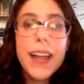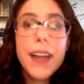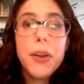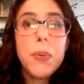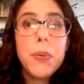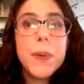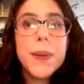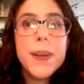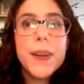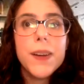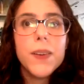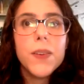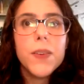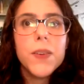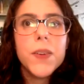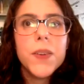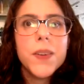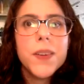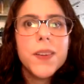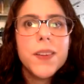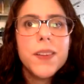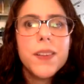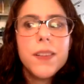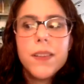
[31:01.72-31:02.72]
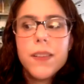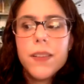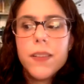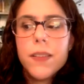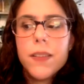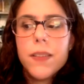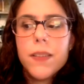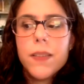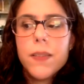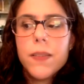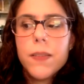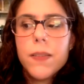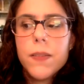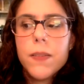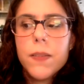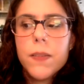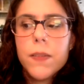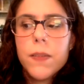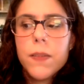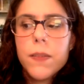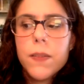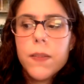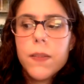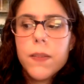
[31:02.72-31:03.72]
connection that we
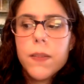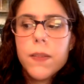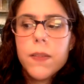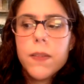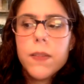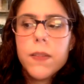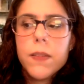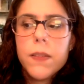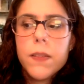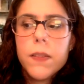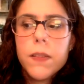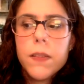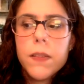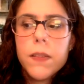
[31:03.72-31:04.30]
have with each